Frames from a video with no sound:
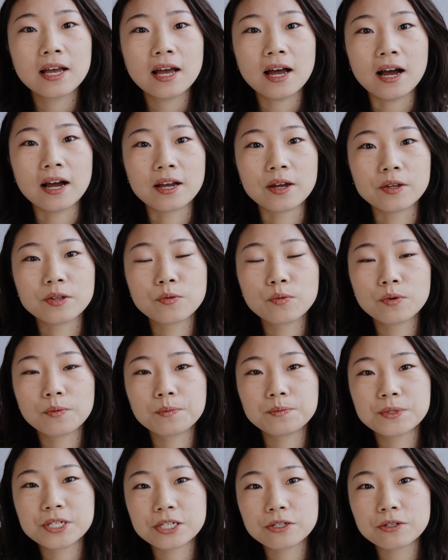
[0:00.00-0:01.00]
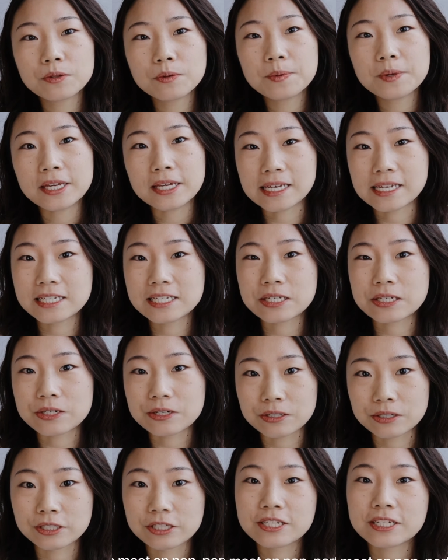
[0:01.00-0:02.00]
It will generally be
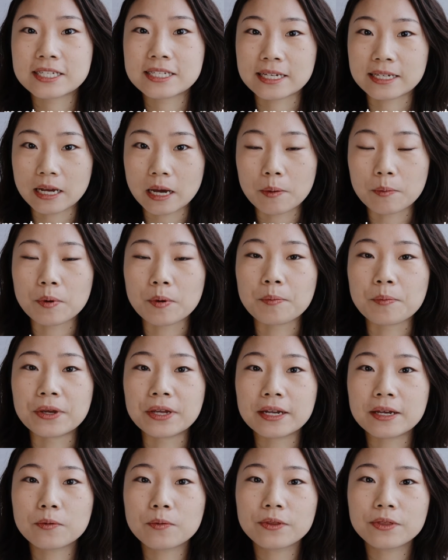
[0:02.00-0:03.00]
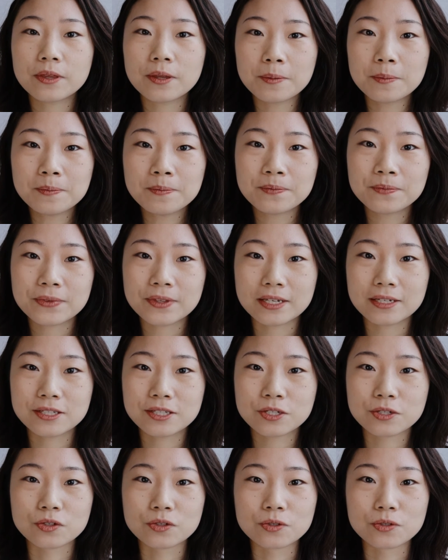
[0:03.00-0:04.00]
easier to set up a meeting with them
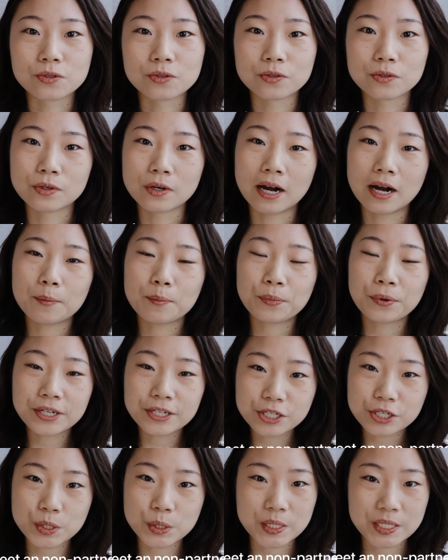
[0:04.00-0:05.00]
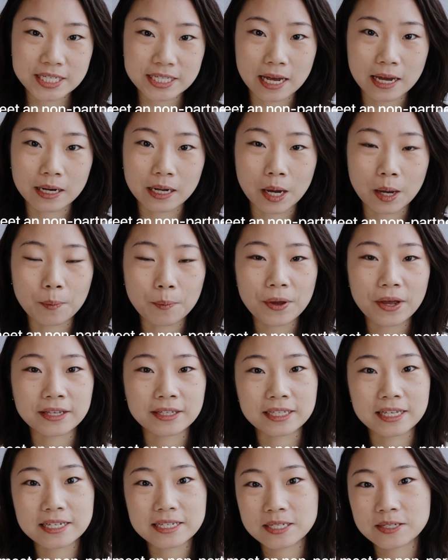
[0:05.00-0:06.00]
to pitch your startup
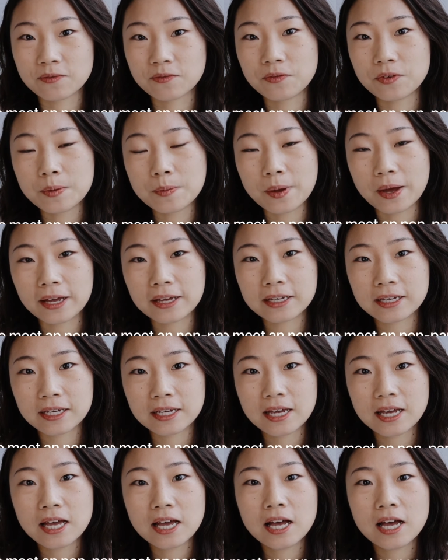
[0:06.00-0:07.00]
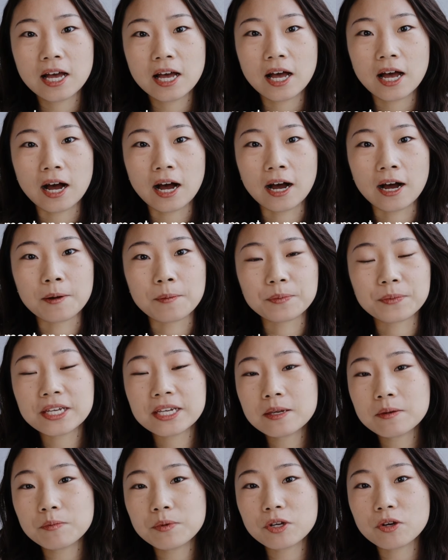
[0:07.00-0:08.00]
and get some feedback. They
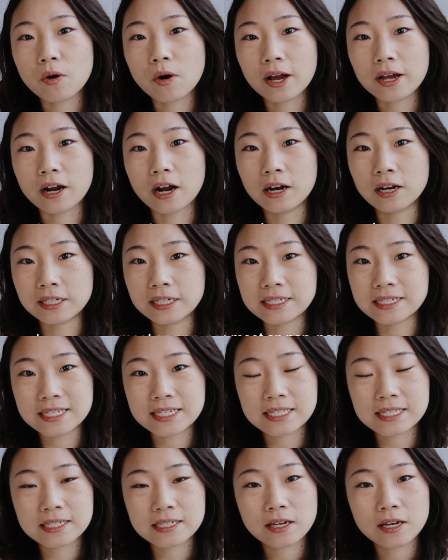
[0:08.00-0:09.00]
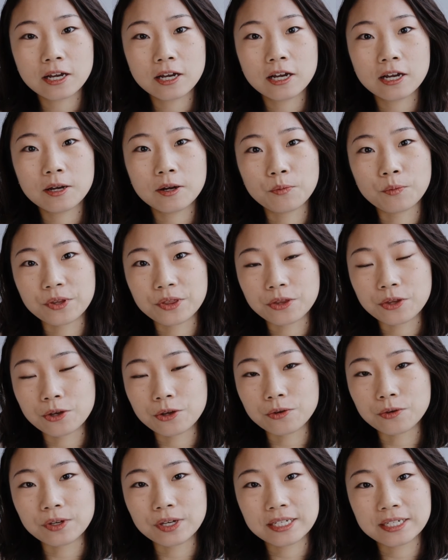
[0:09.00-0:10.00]
can be quite honest with
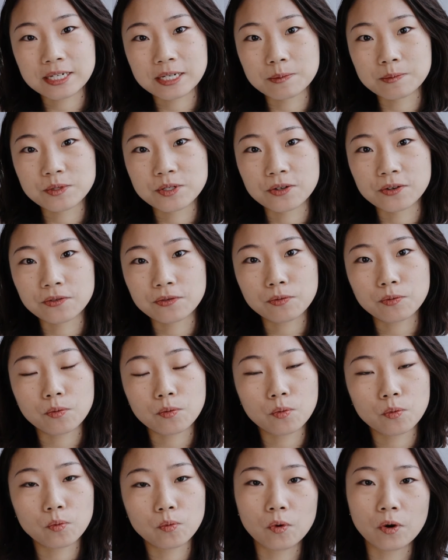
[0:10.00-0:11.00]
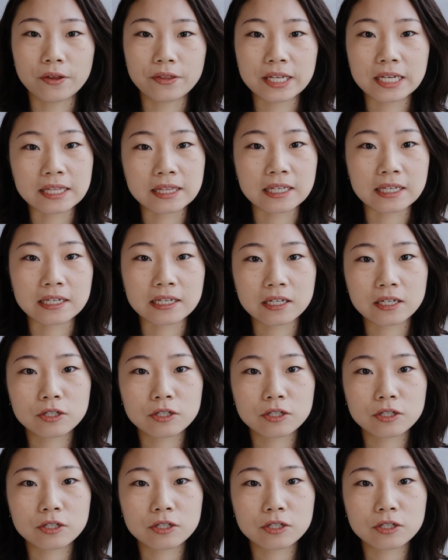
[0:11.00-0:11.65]
you in terms of what they think